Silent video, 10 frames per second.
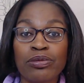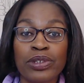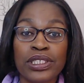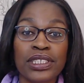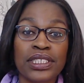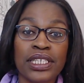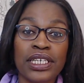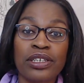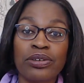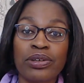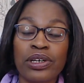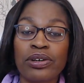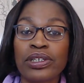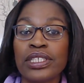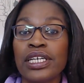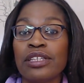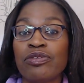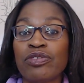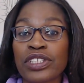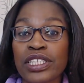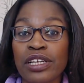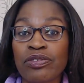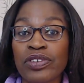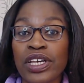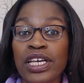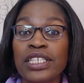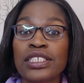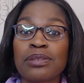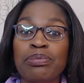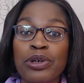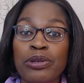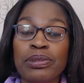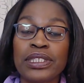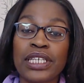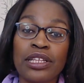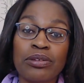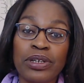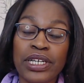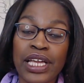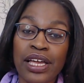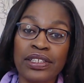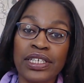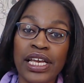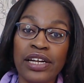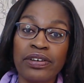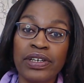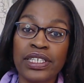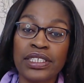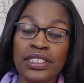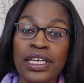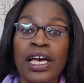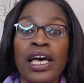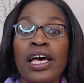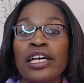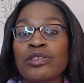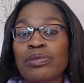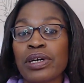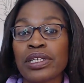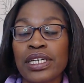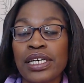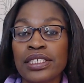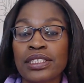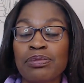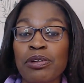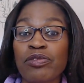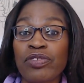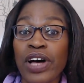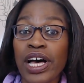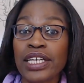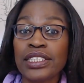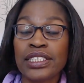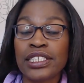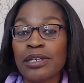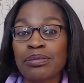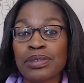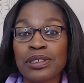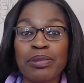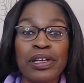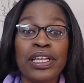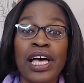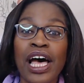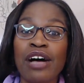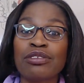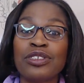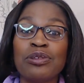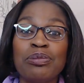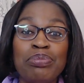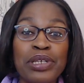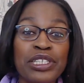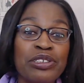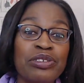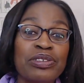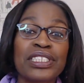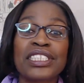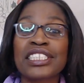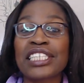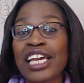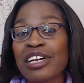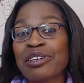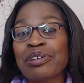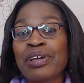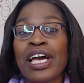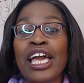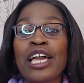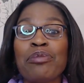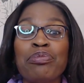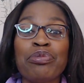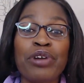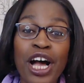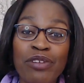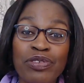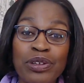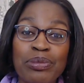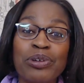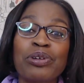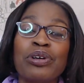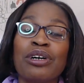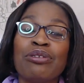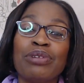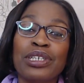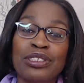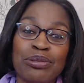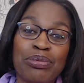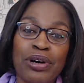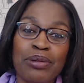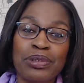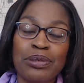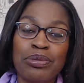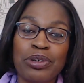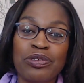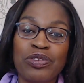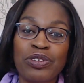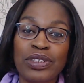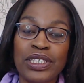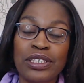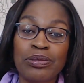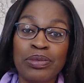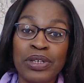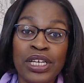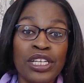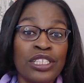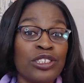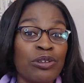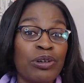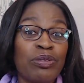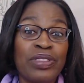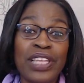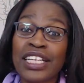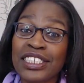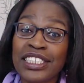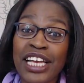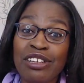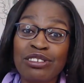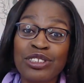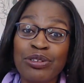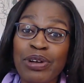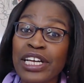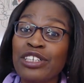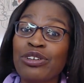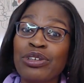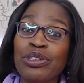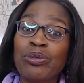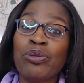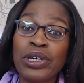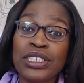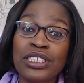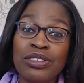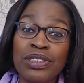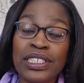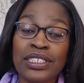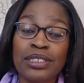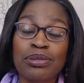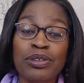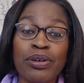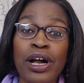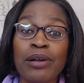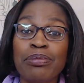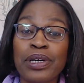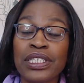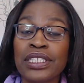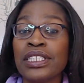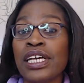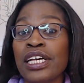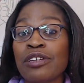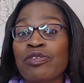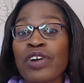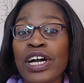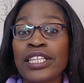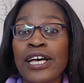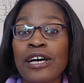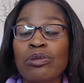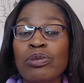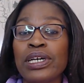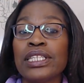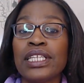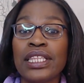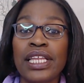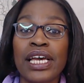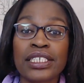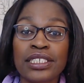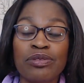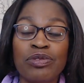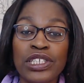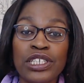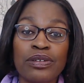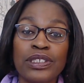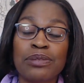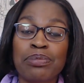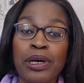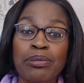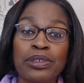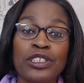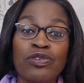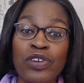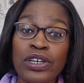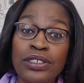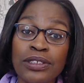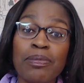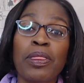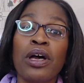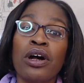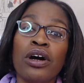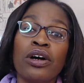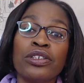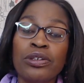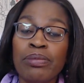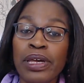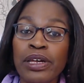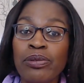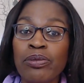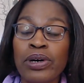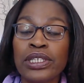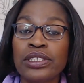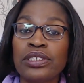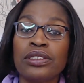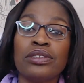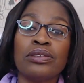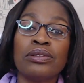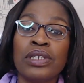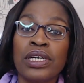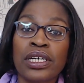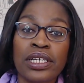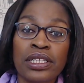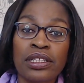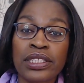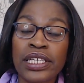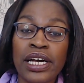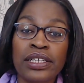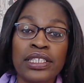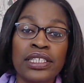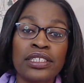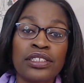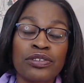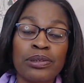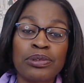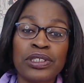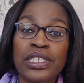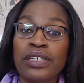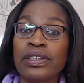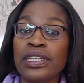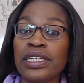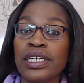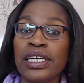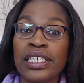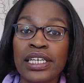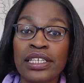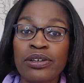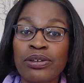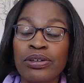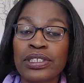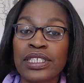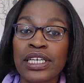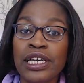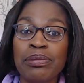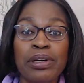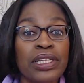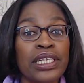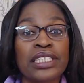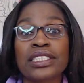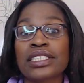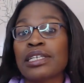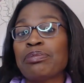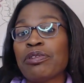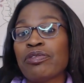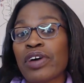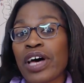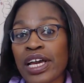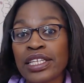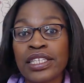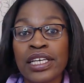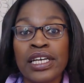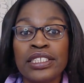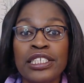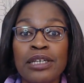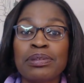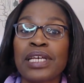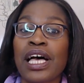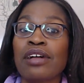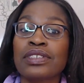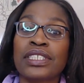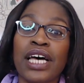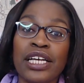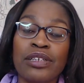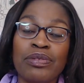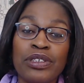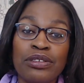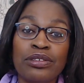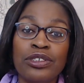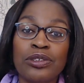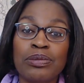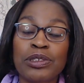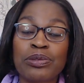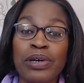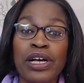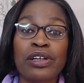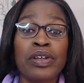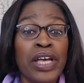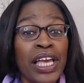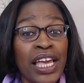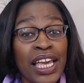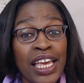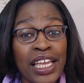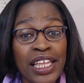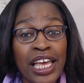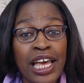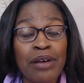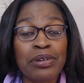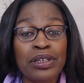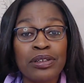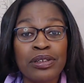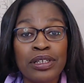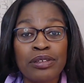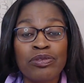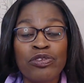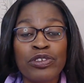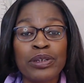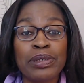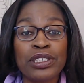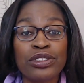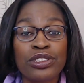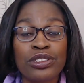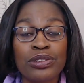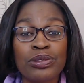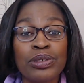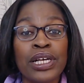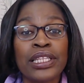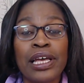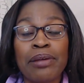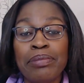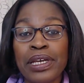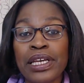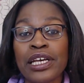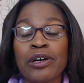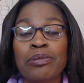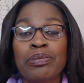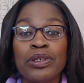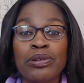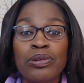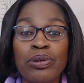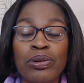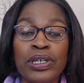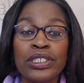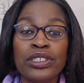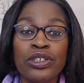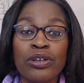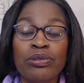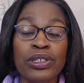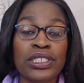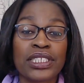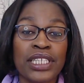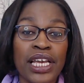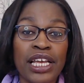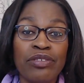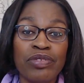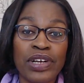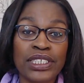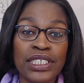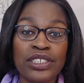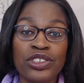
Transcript: real estate going on in the Philadelphia and suburban Delaware County areas, as well as provide tips about how to build and scale a profitable rental property portfolio. So if that sounds great, you're going to want to hit the subscribe button to find out when the next video is published first. Or you may want to look down in the description area and get on the email list, because I provide tips outside of YouTube as well. And I have a freebie or 2 that may help you on your real estate investing